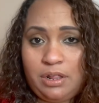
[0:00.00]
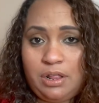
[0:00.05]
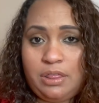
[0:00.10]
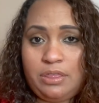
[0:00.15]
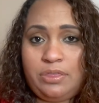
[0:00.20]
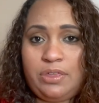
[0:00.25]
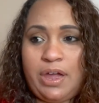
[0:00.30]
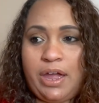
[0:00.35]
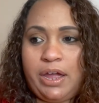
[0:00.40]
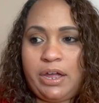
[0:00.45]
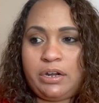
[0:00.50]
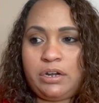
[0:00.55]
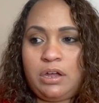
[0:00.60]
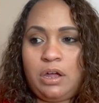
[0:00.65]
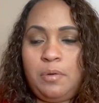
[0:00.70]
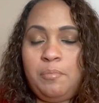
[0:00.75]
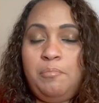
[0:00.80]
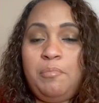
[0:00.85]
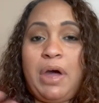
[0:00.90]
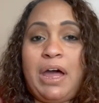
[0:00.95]

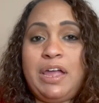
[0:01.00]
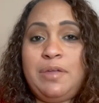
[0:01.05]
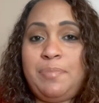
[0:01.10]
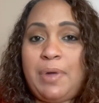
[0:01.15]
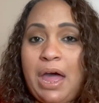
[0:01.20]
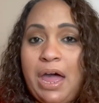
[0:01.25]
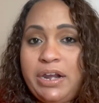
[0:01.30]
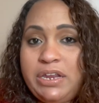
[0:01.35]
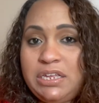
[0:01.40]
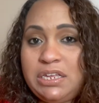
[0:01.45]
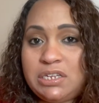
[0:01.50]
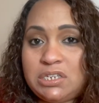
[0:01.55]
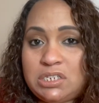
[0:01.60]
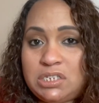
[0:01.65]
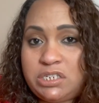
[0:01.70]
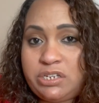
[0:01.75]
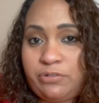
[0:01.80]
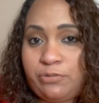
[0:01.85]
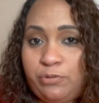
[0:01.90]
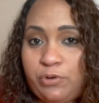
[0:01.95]
that my body is
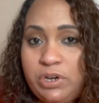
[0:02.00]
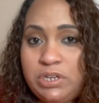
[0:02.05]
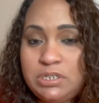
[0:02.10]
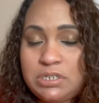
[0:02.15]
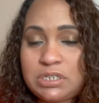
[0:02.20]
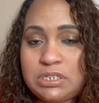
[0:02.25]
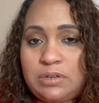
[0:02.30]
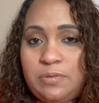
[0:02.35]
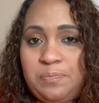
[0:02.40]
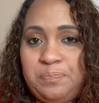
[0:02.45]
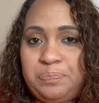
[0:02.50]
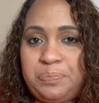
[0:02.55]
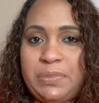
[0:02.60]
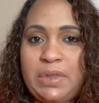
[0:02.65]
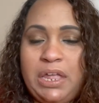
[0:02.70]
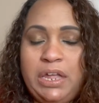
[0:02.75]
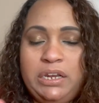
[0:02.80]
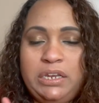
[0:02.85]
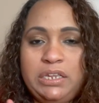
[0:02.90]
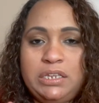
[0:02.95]
different
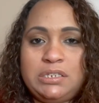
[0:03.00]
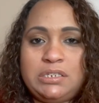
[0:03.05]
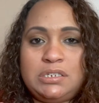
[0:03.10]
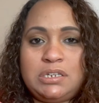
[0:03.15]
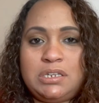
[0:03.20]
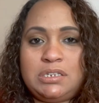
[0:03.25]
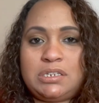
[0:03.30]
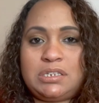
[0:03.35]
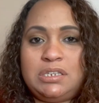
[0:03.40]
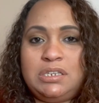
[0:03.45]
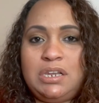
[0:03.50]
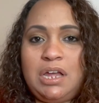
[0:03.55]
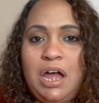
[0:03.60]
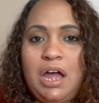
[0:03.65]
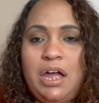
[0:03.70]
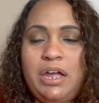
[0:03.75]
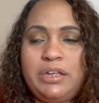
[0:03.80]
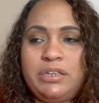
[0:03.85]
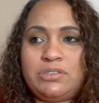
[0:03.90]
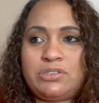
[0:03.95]
and it does
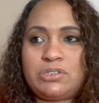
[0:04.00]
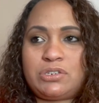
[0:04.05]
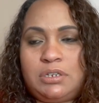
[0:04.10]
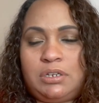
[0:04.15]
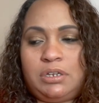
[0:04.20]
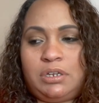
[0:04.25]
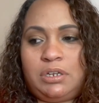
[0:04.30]
not